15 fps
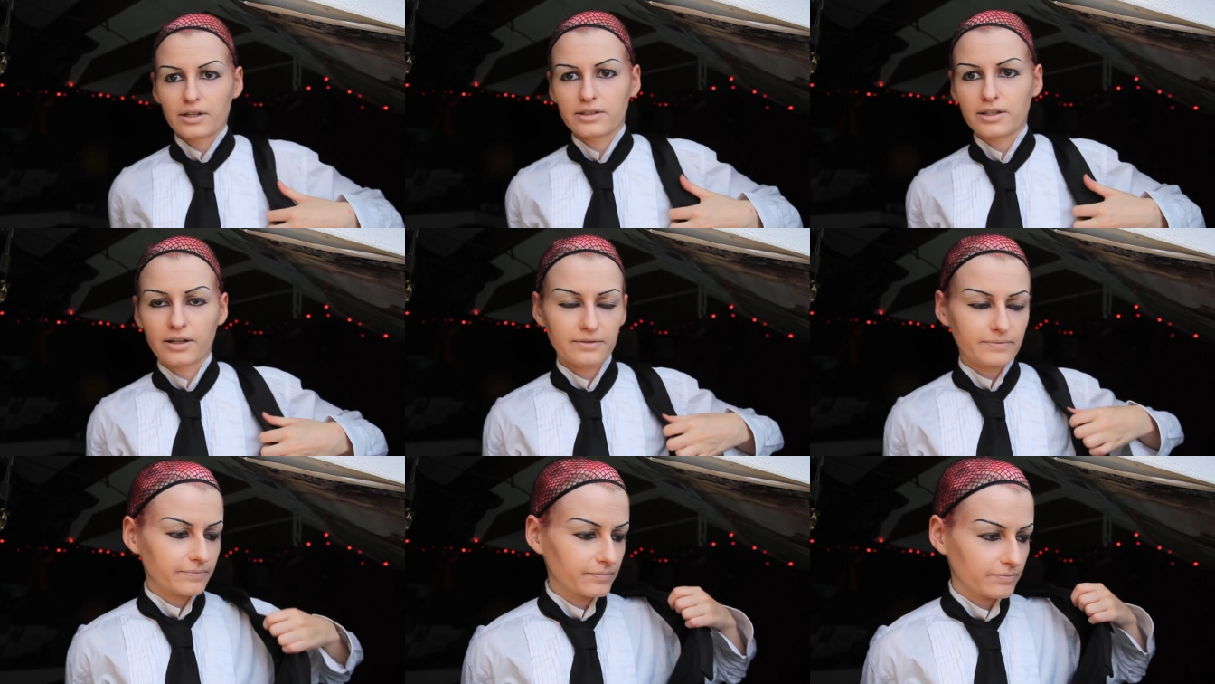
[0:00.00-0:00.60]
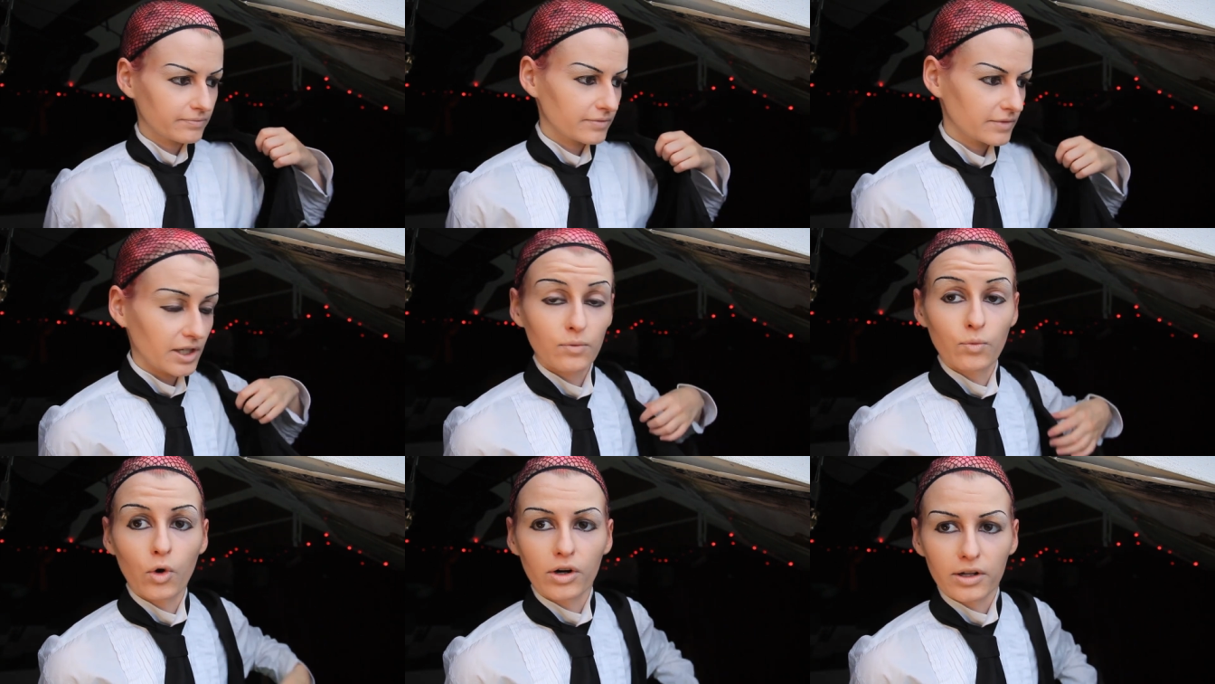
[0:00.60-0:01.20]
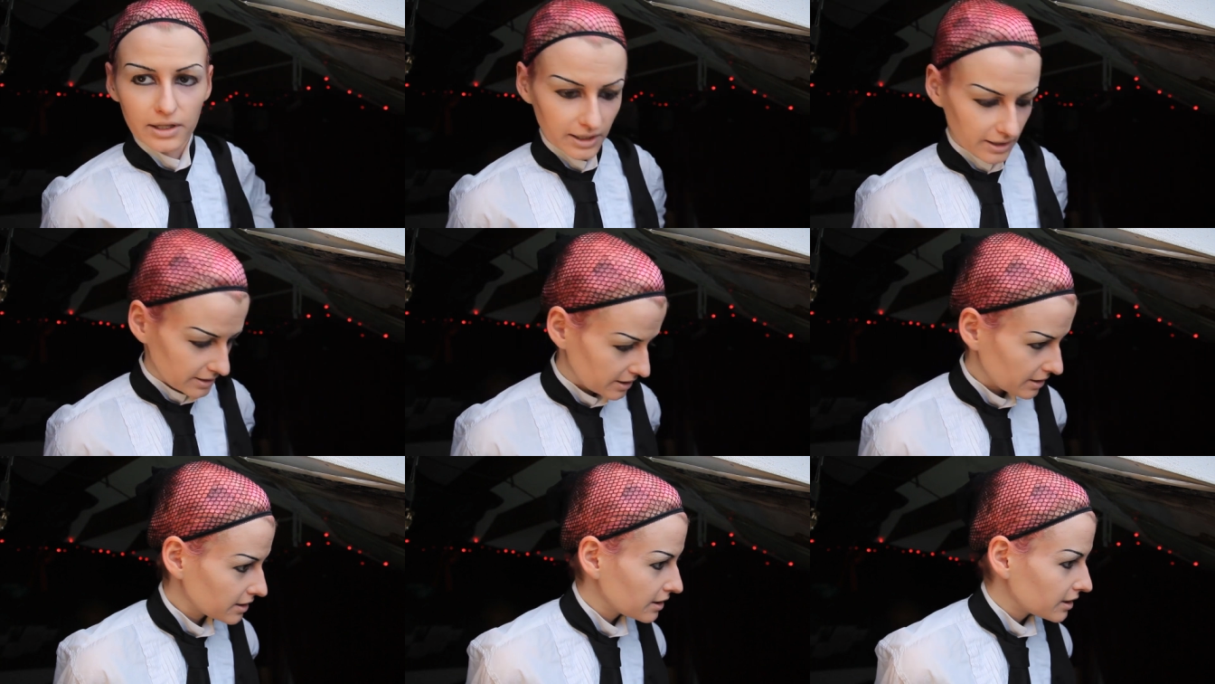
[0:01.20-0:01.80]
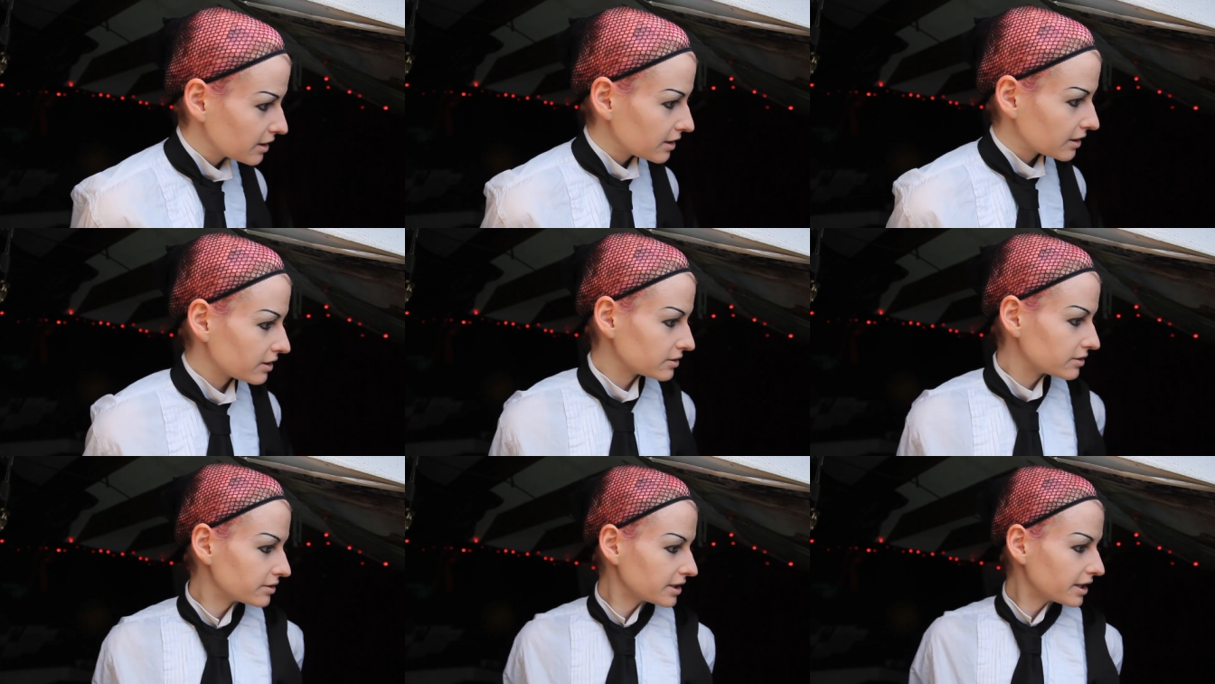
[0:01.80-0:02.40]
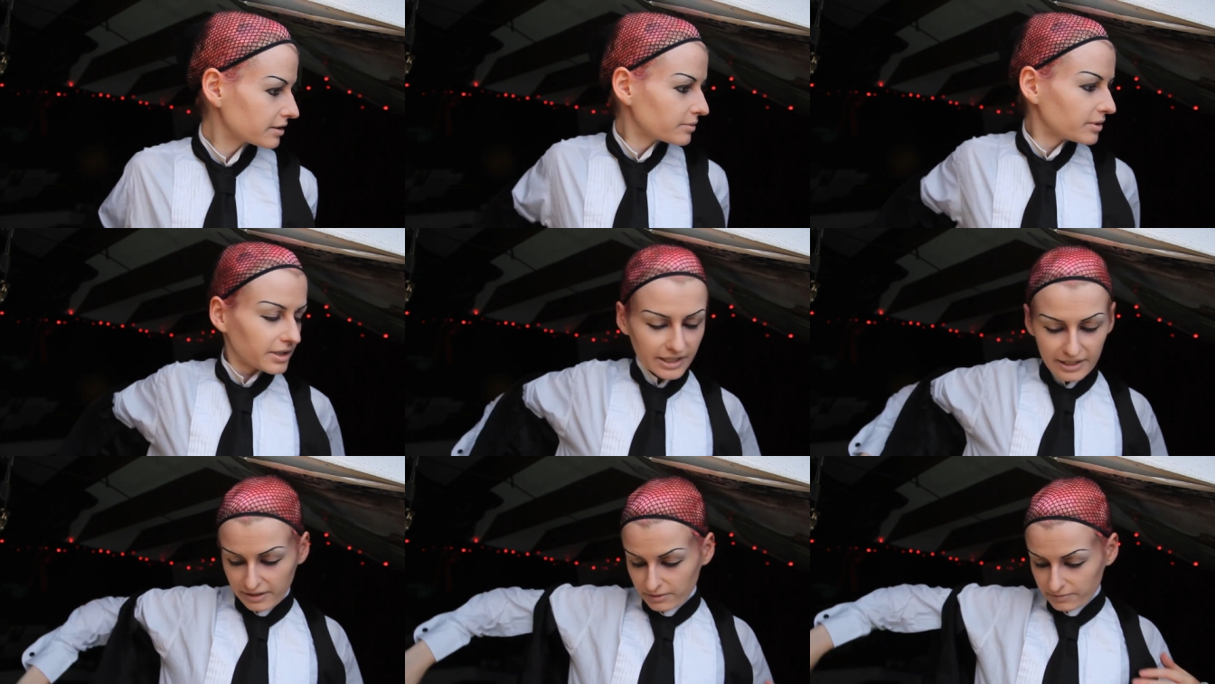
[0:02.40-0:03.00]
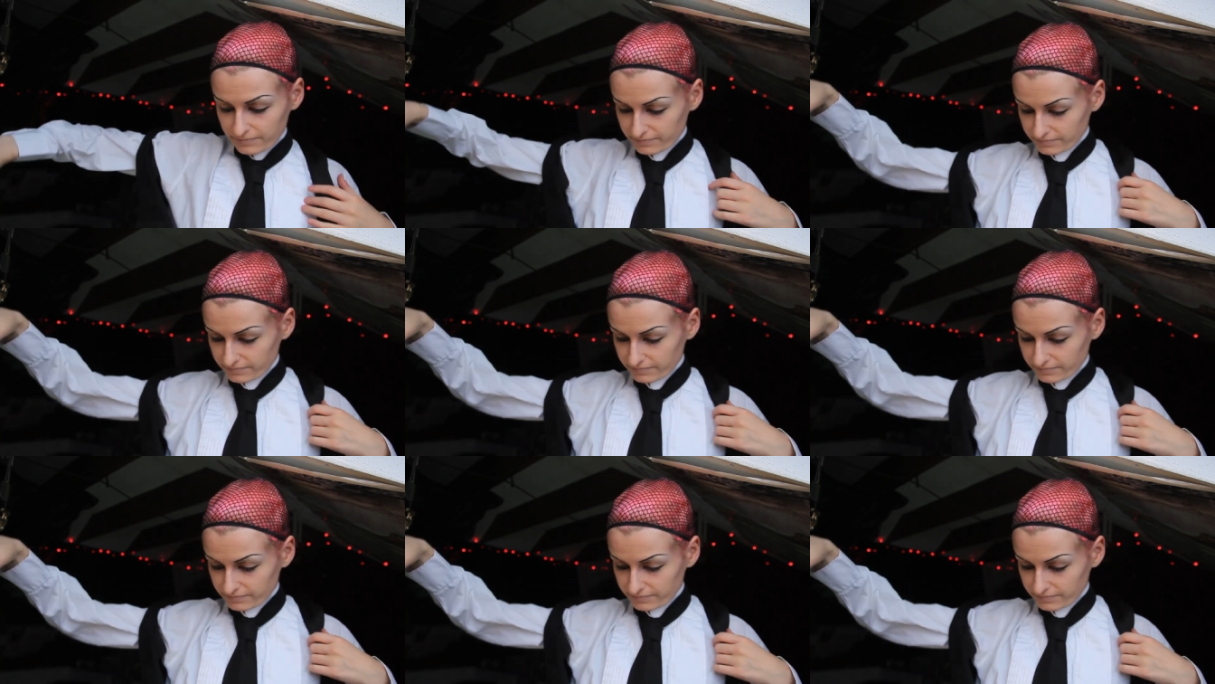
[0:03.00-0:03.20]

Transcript: Done. Done one at least. I'll do the other one now.